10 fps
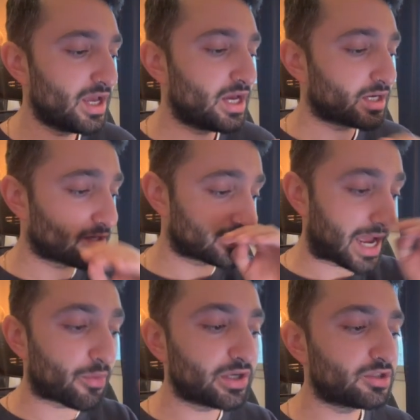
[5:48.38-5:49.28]
Because
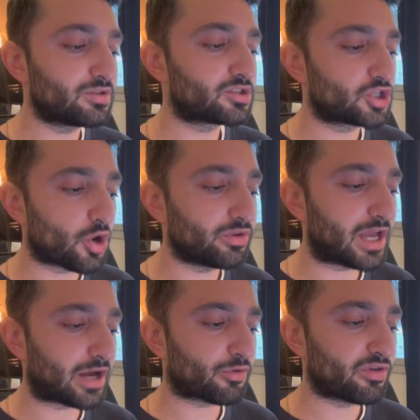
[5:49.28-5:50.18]
I wanted to show
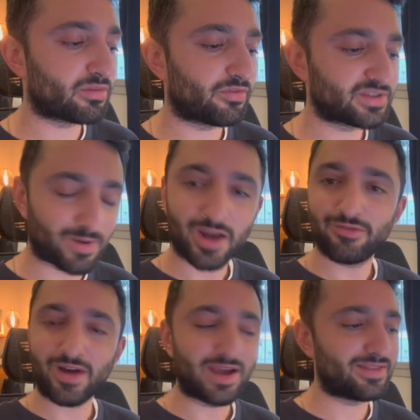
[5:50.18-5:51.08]
the algorithm of
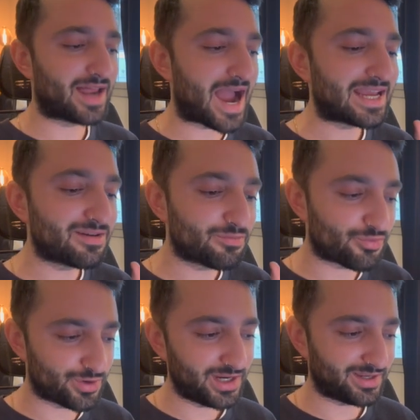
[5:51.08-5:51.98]
Spotify that I can
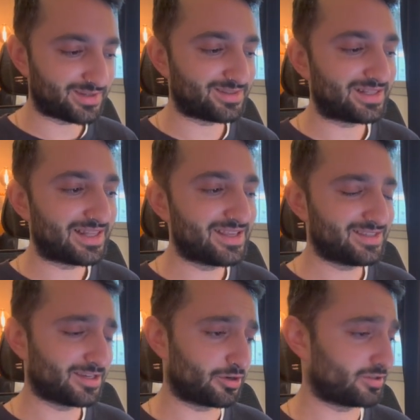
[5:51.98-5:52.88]
bring
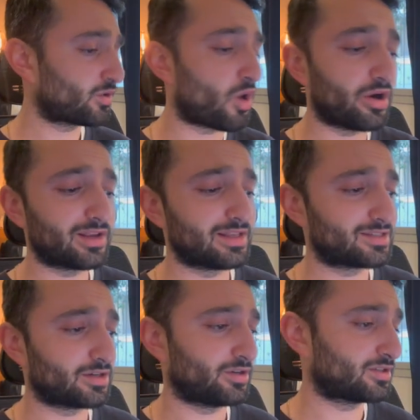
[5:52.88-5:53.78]
listeners, quality
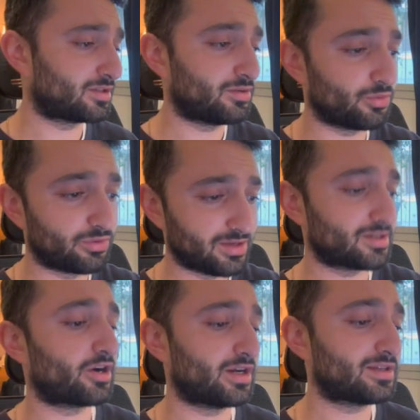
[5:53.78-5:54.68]
listeners to
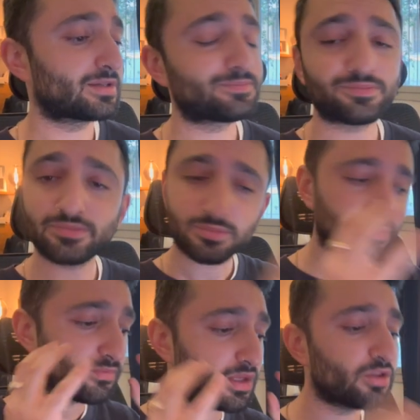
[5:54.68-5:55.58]
this artist,
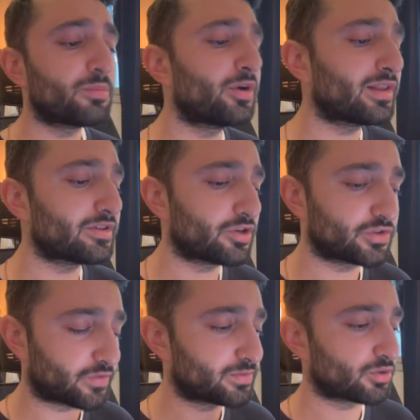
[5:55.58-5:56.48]
to bring
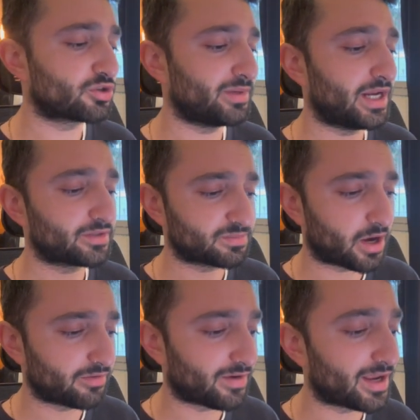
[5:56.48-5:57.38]
listeners from social media into
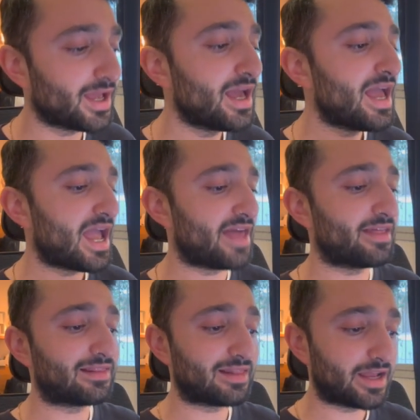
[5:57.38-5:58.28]
Spotify,
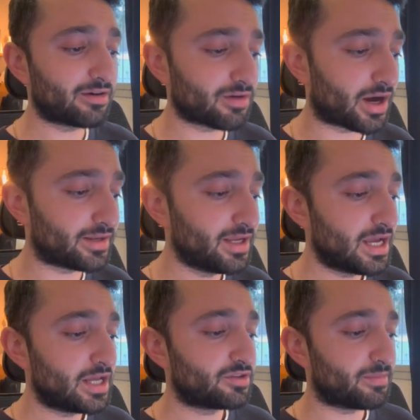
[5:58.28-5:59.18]
and then later on
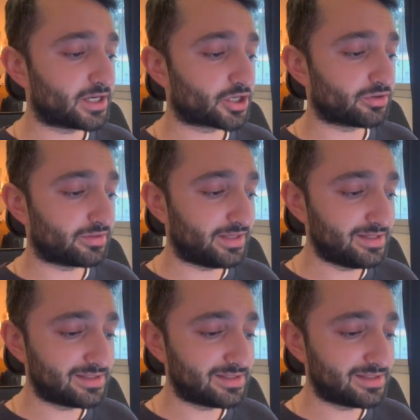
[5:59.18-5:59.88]
to make sure that these